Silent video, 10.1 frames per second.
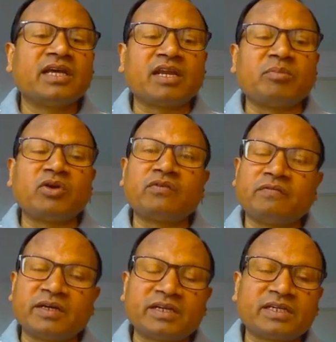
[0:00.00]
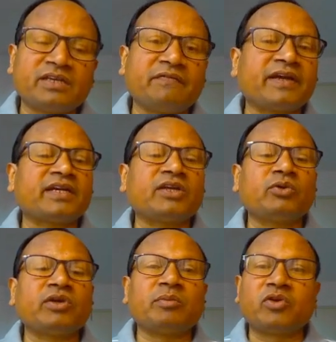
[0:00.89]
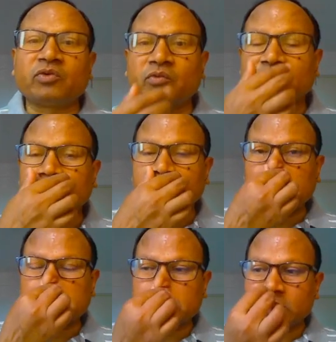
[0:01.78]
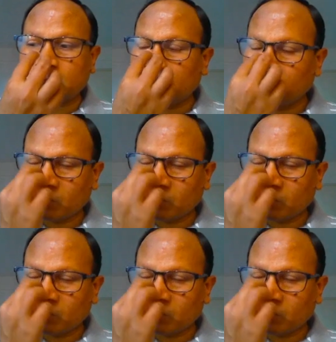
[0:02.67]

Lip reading: Remote work, effective remote work culture,